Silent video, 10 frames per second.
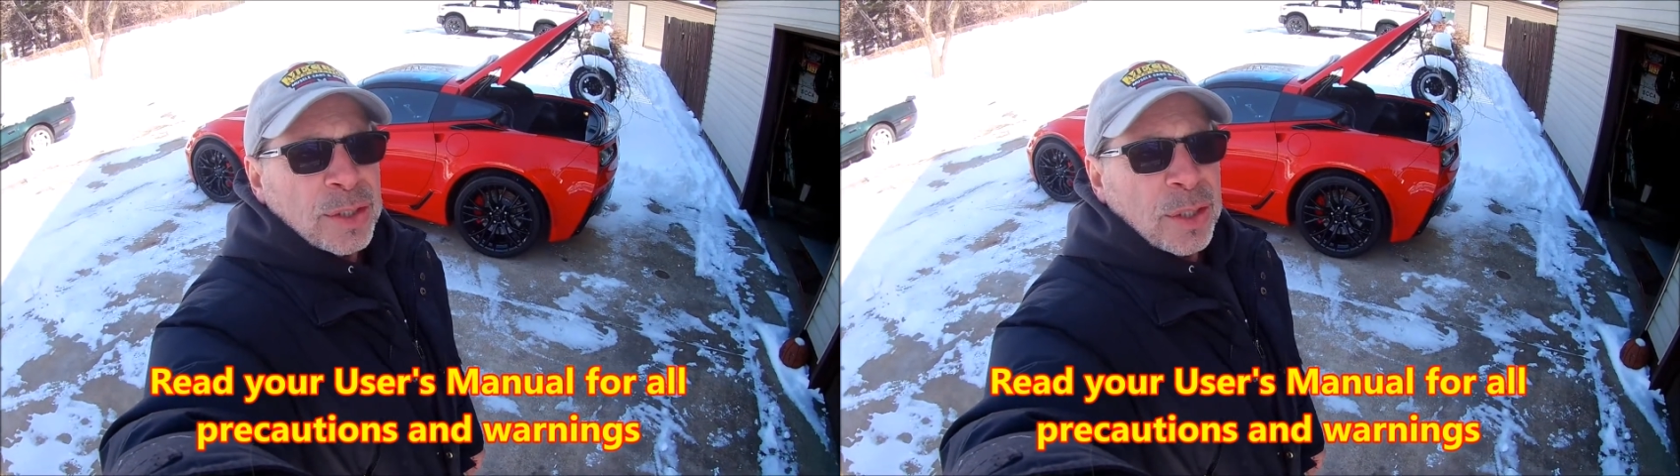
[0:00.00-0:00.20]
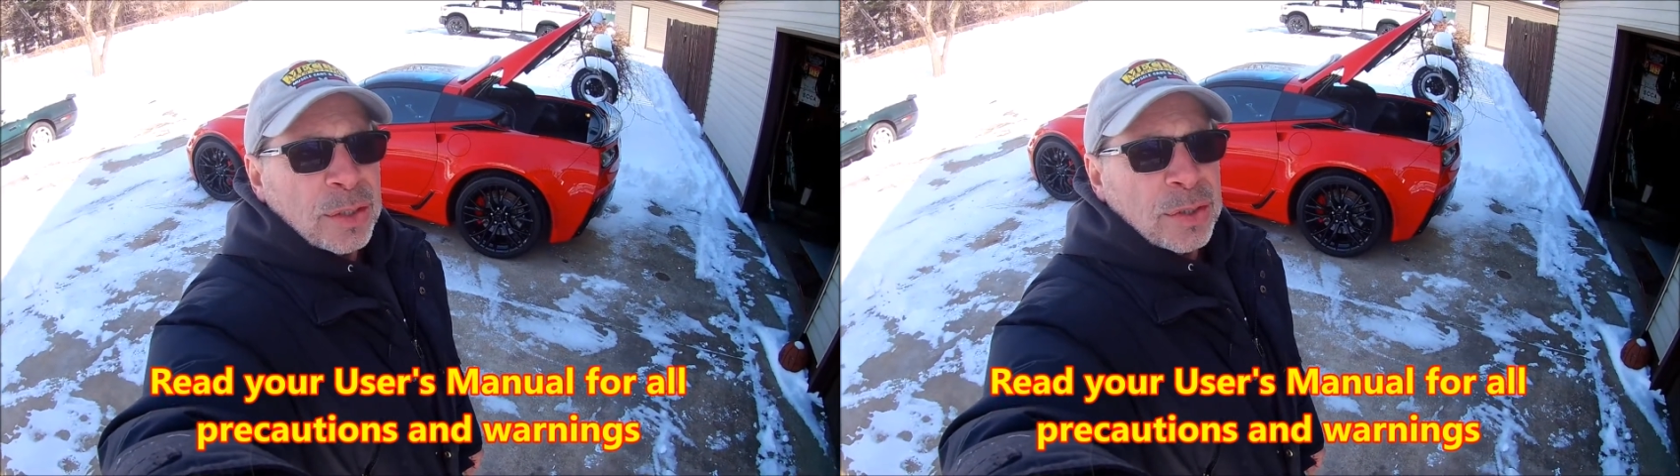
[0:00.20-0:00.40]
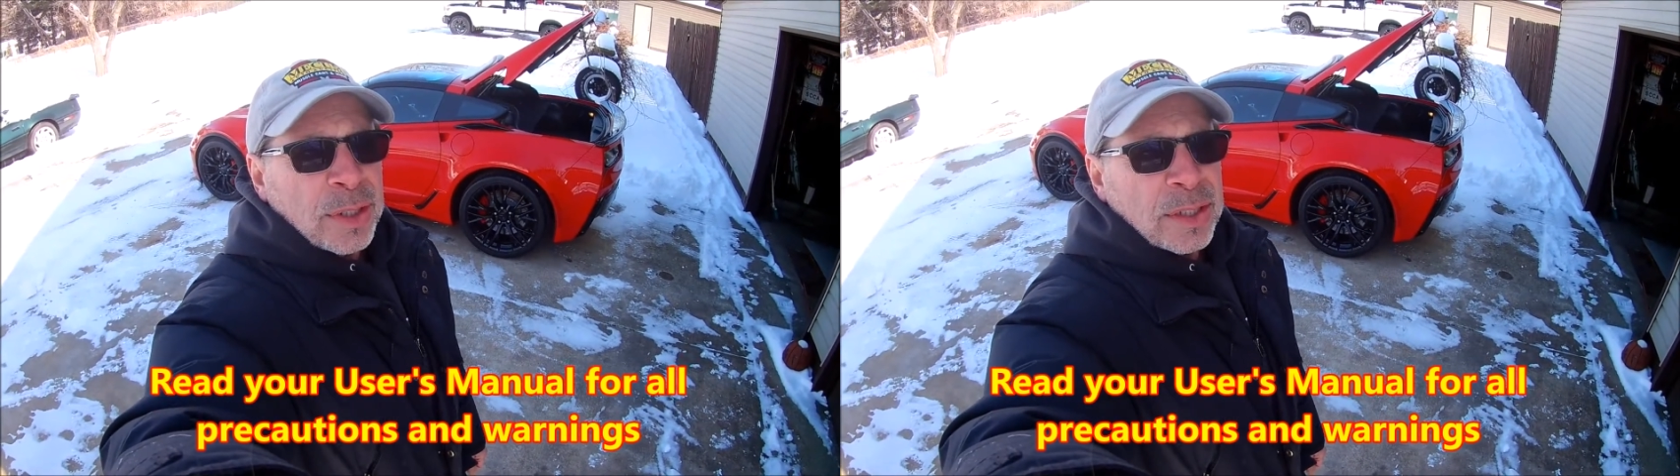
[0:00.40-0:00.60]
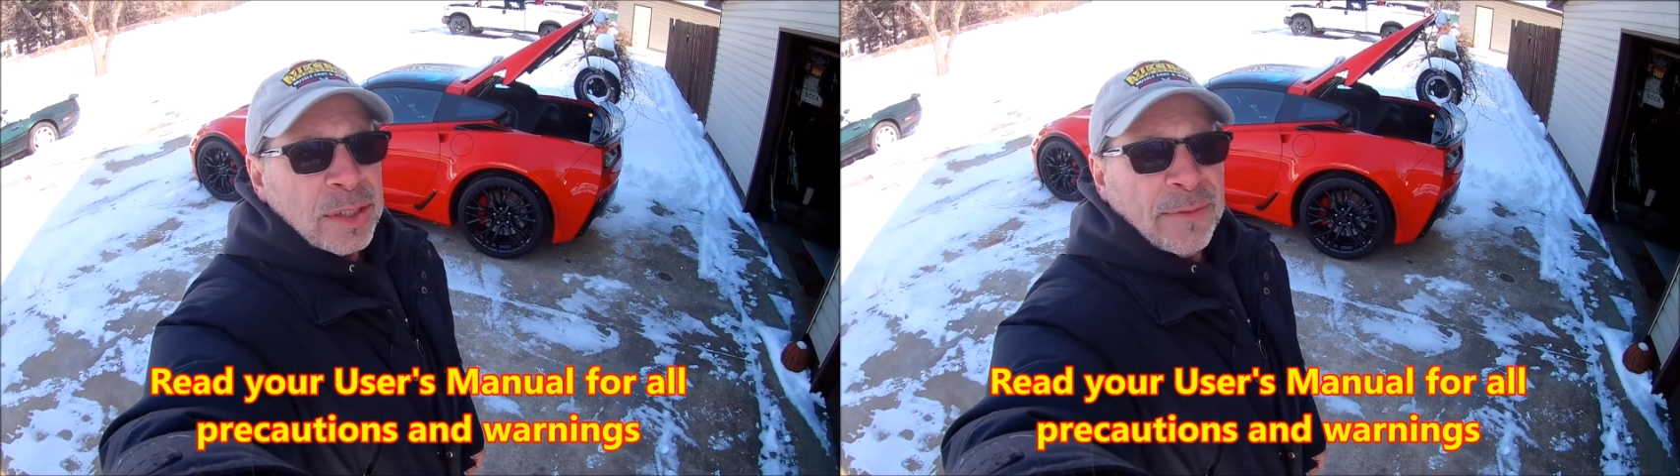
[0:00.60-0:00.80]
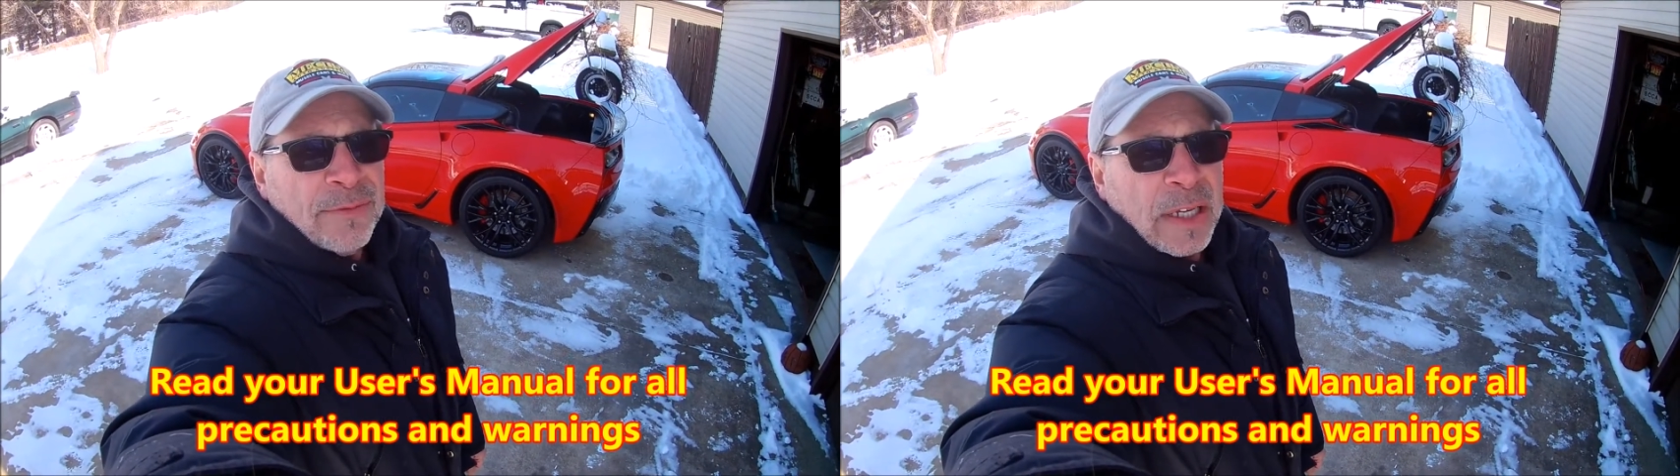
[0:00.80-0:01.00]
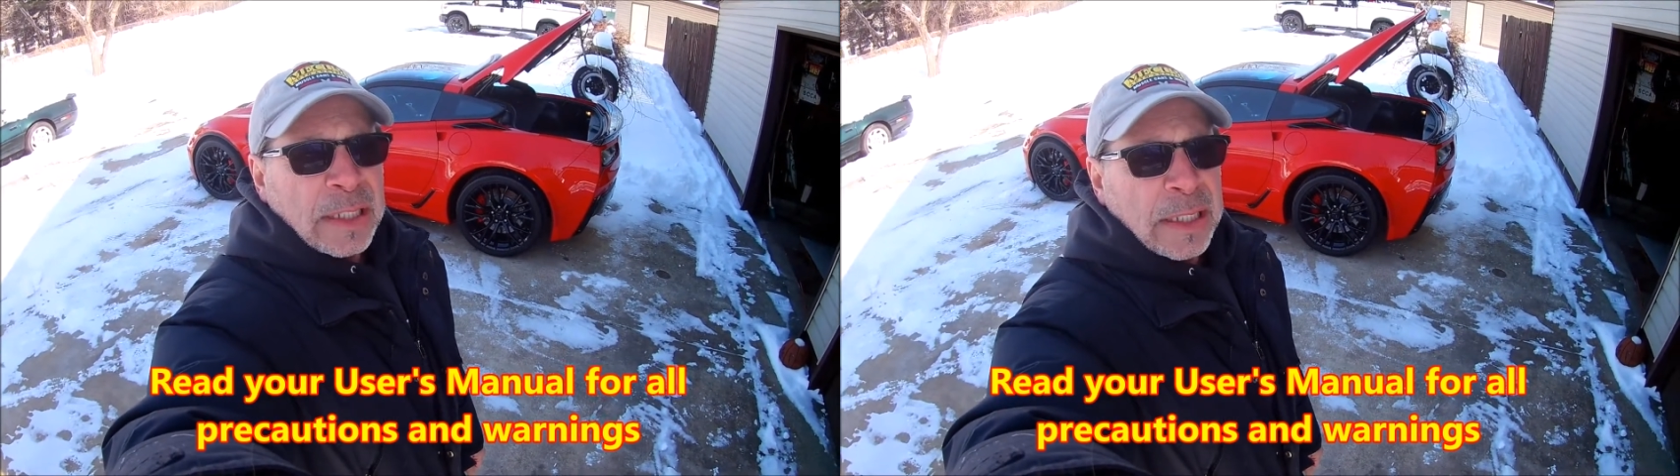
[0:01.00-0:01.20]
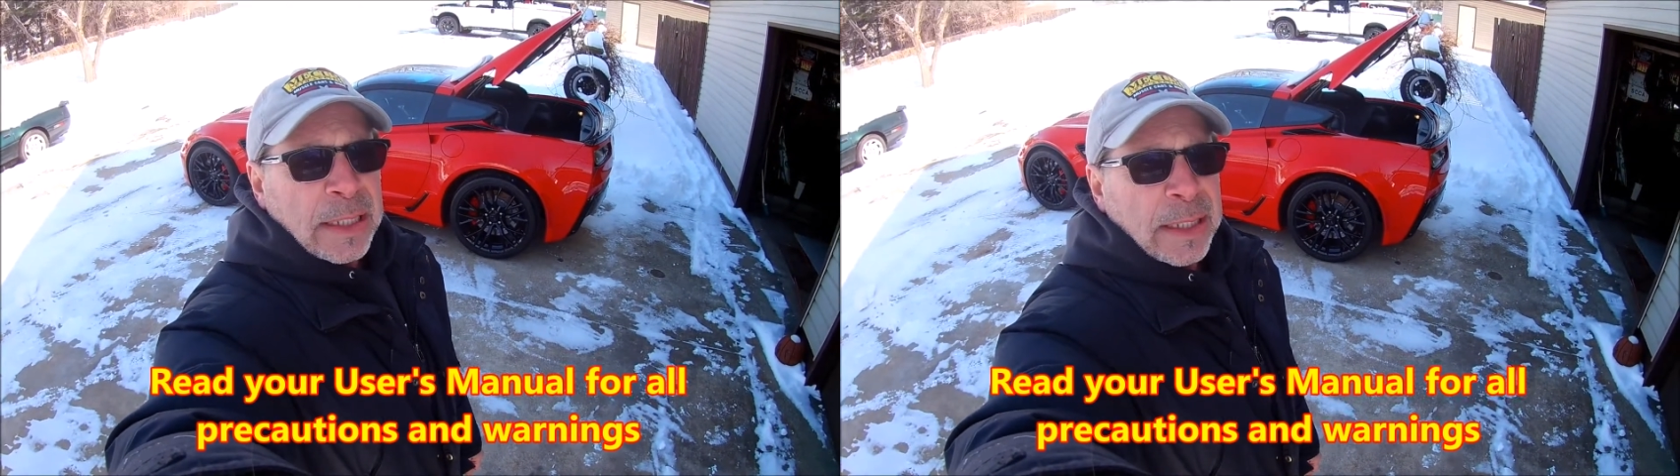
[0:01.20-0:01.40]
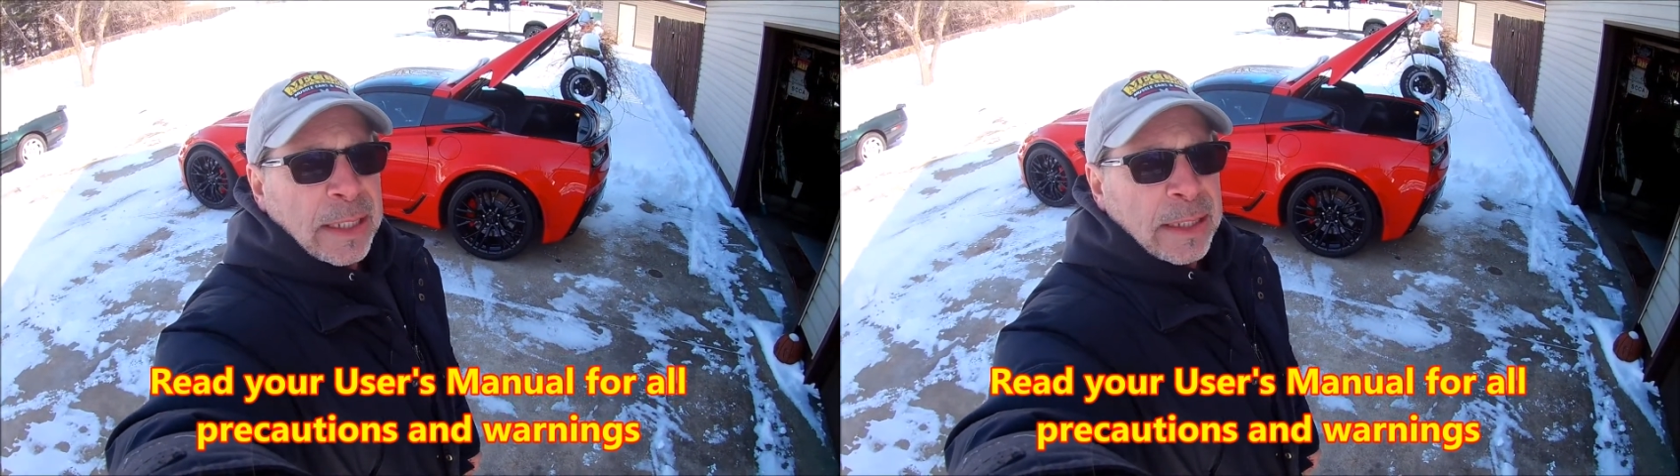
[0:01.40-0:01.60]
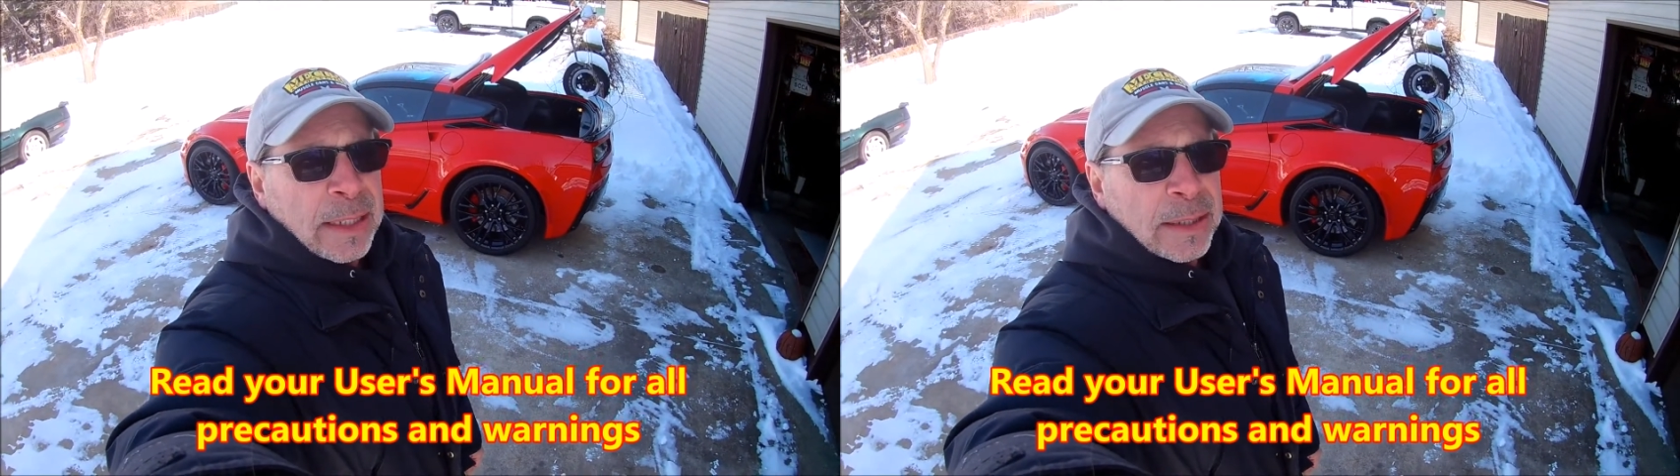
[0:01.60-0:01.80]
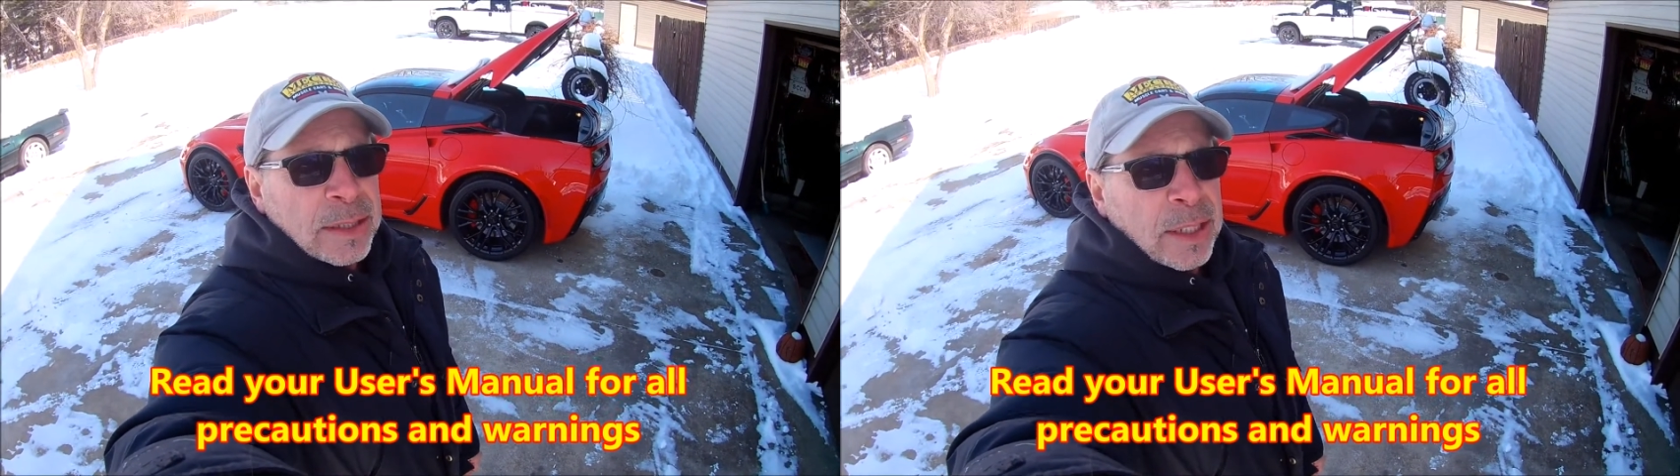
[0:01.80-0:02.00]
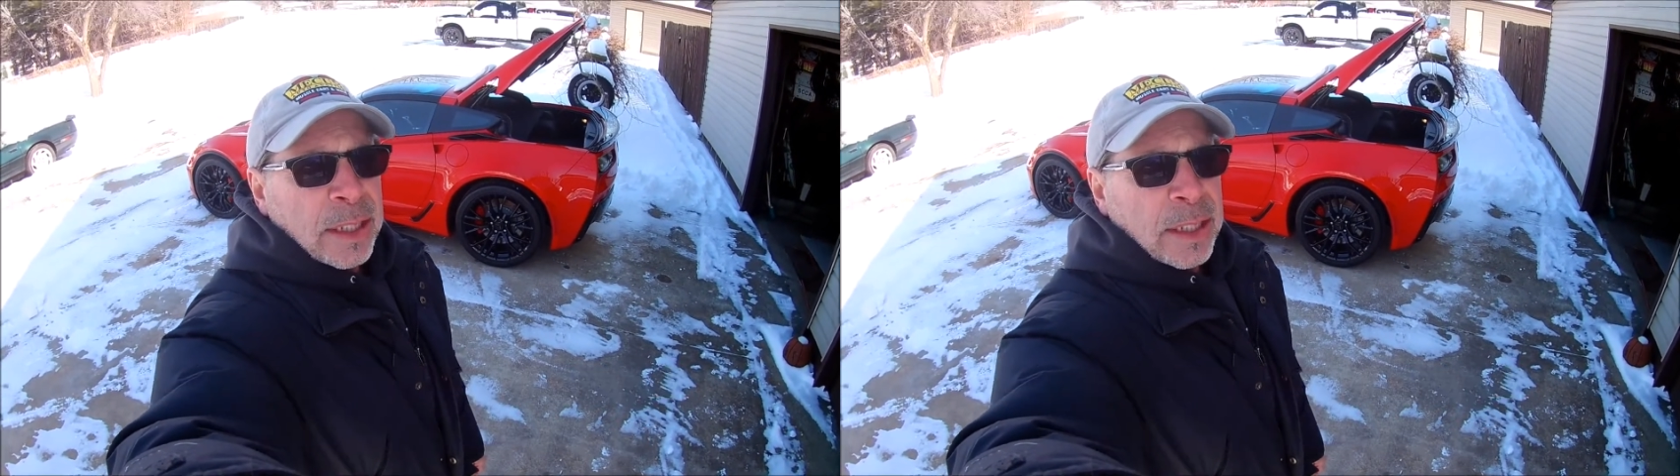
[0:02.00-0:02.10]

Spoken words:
charger doesn't affect anything that's